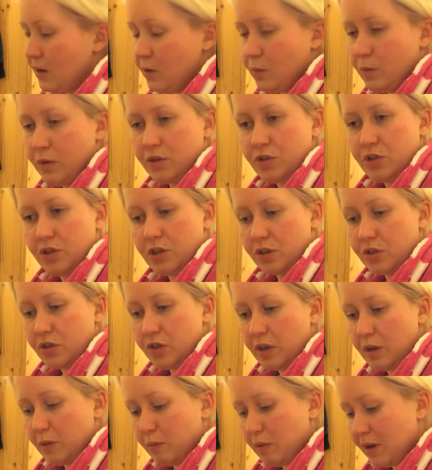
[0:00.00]
don't want to judge
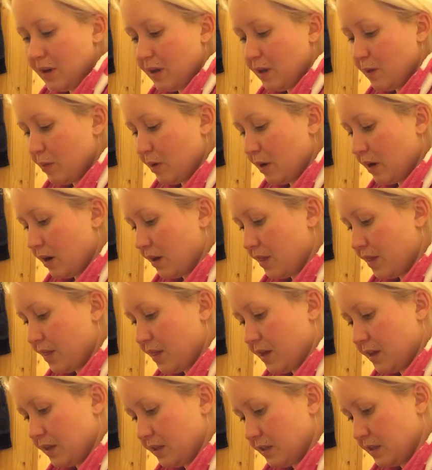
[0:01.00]
anybody, but I
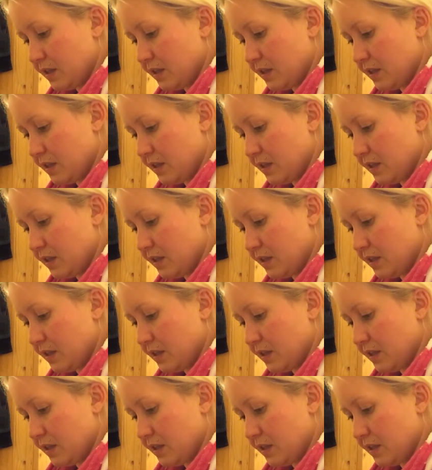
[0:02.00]
think